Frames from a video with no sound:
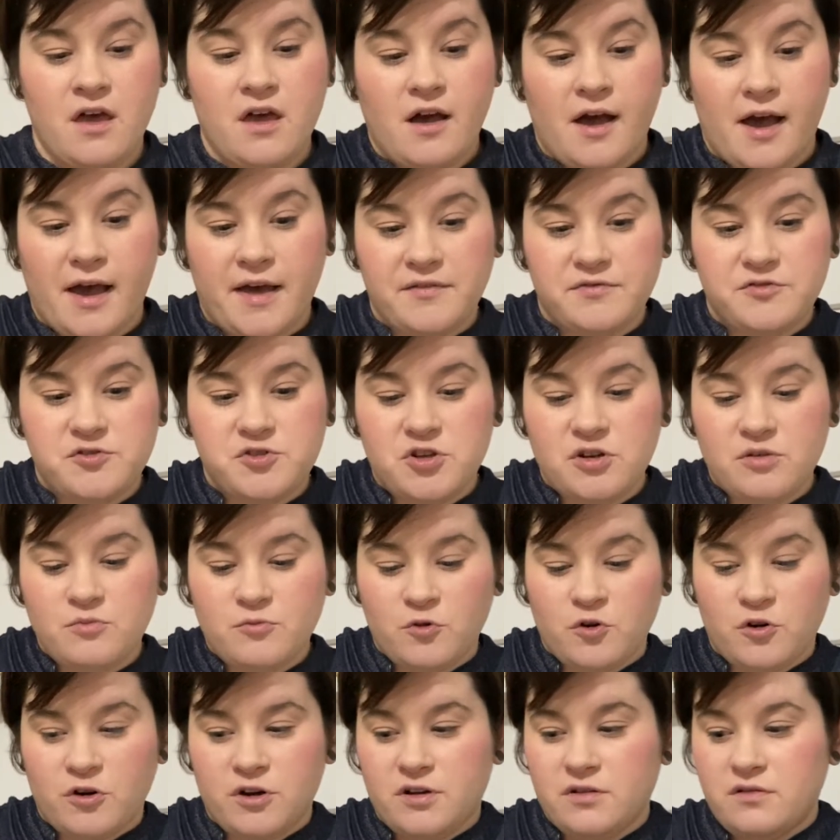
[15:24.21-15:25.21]
I have two
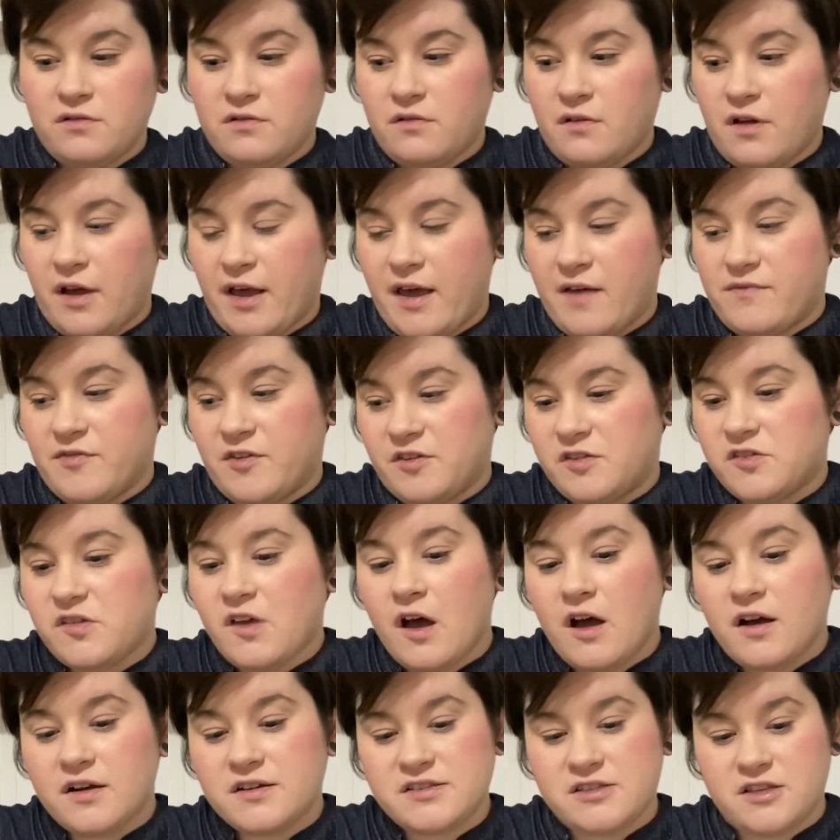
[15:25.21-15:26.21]
more. I have the
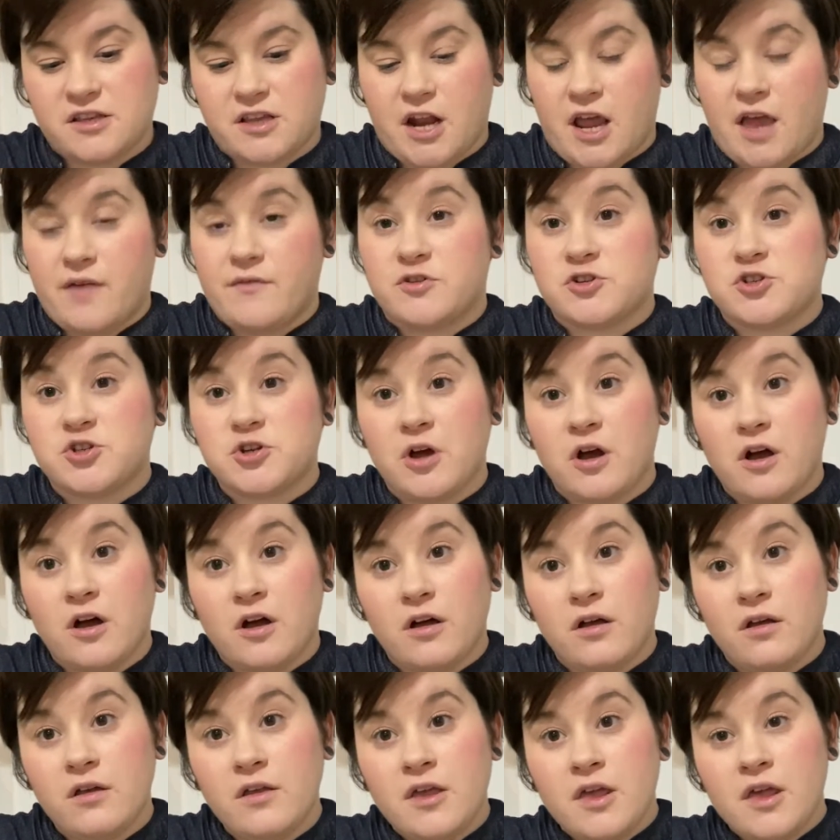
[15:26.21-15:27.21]
socks and then I have a
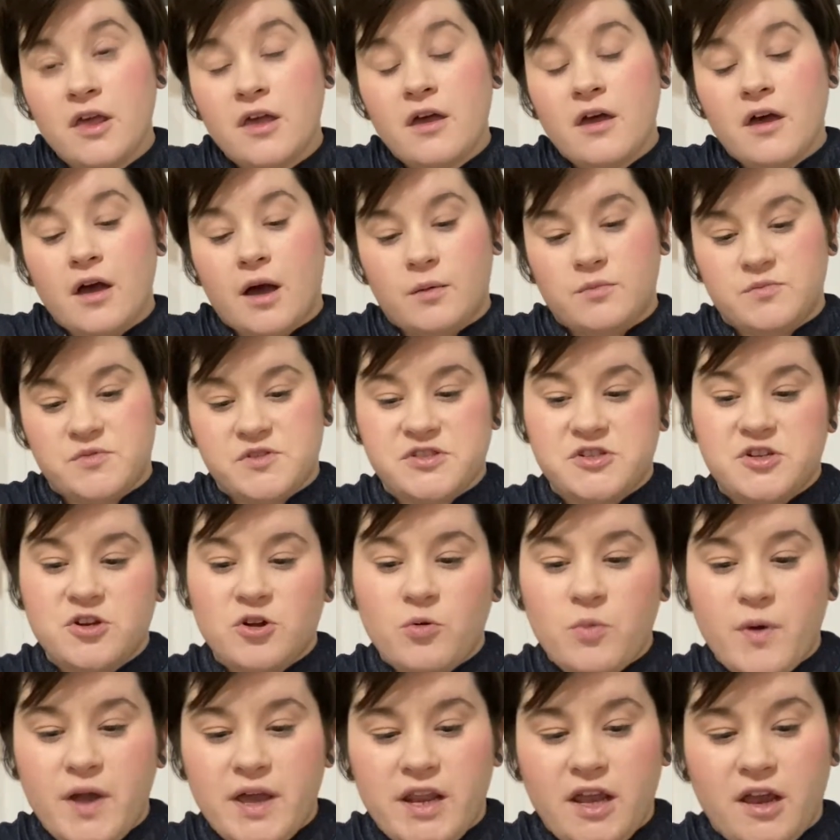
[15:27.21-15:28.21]
shawl. I'm still
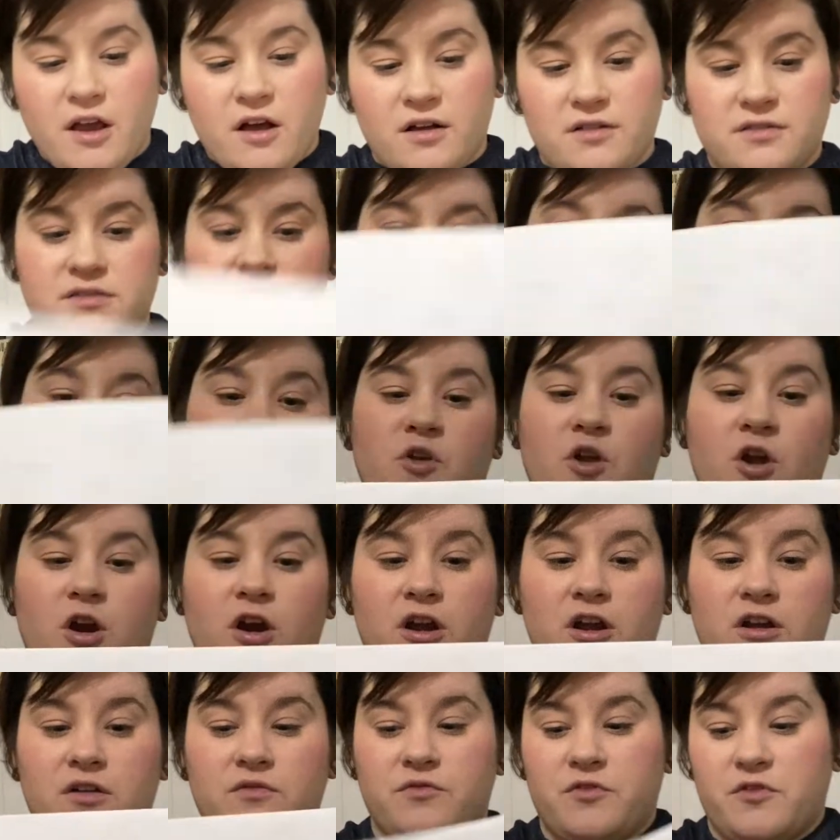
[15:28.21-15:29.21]
waiting on some
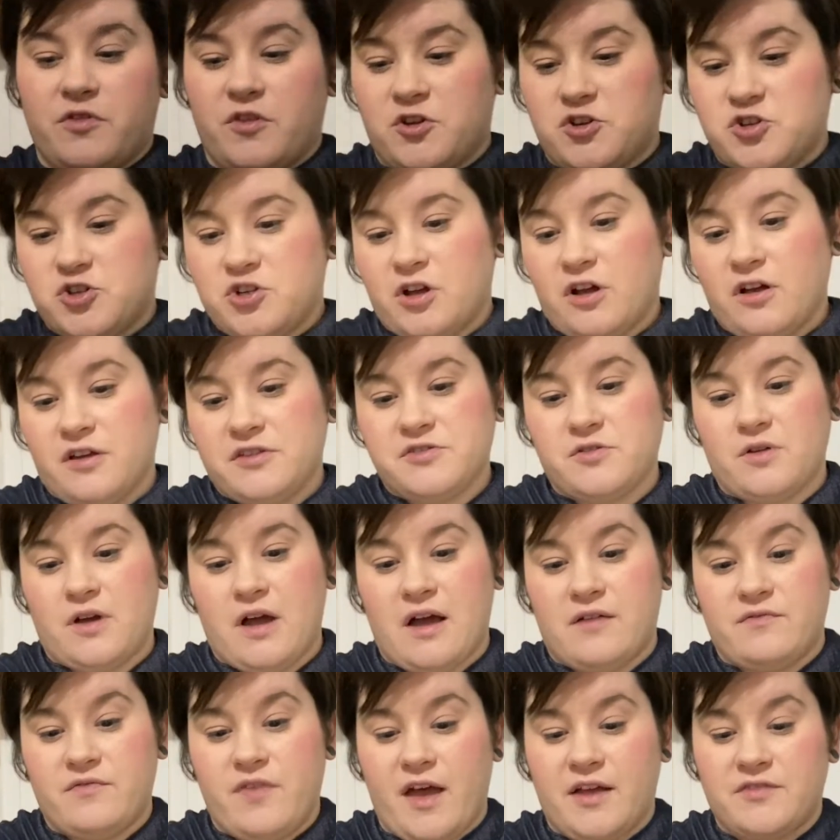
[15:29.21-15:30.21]
yarn for the shawl, so I'll
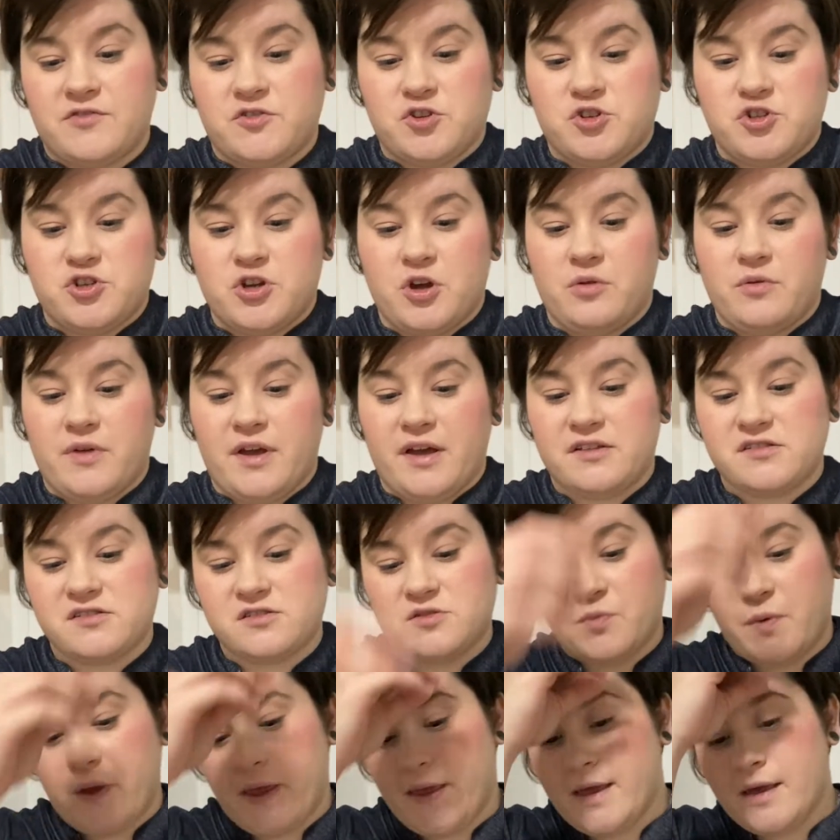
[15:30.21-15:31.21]
have that to show next
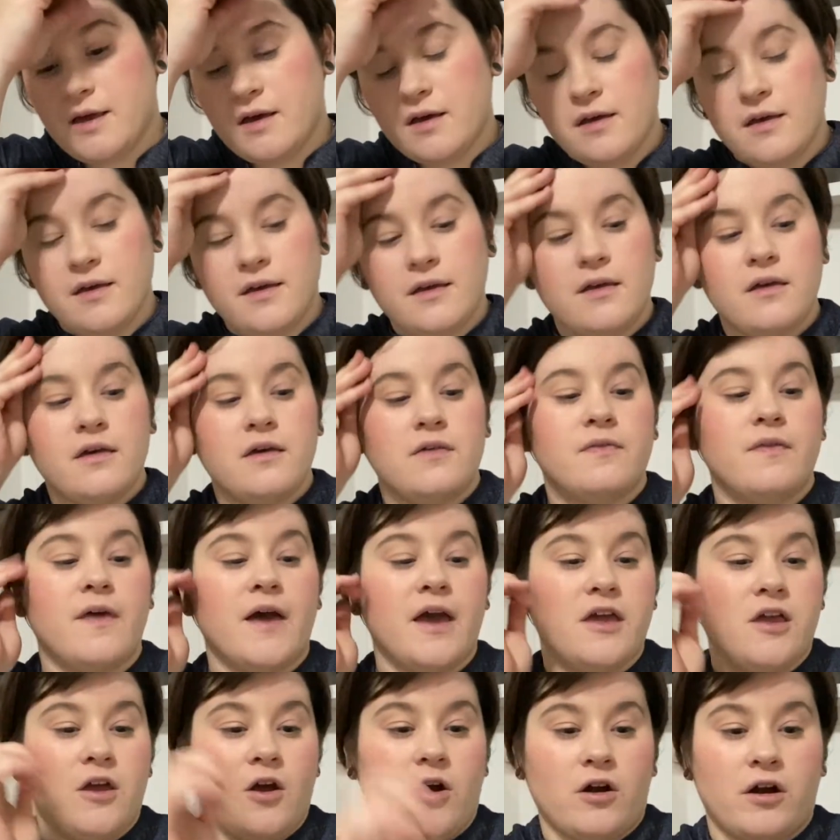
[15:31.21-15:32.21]
week,
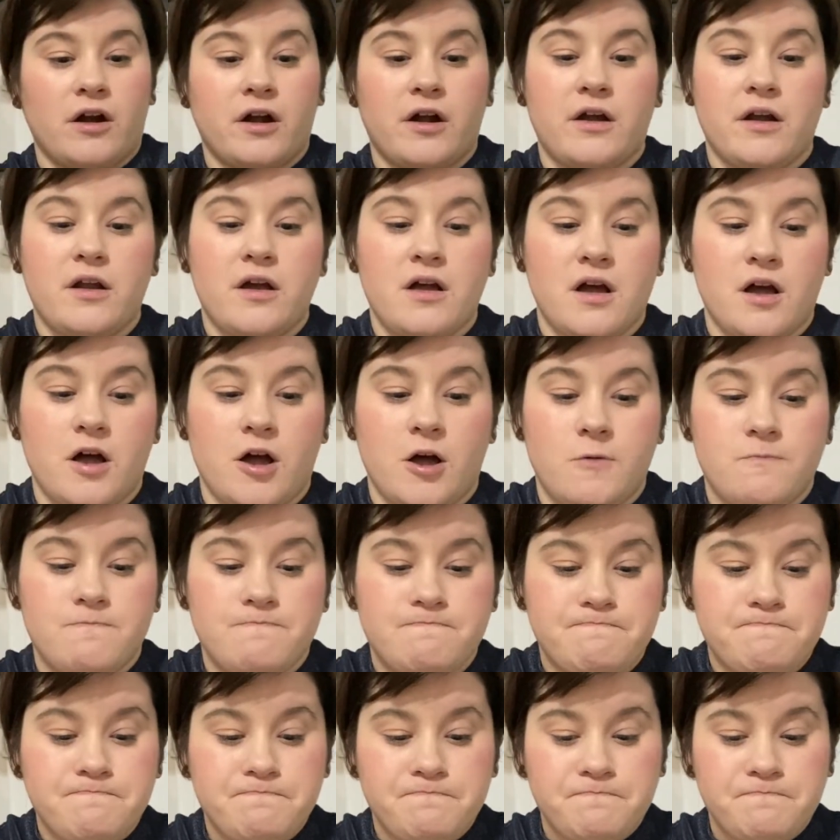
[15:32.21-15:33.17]
that yarn.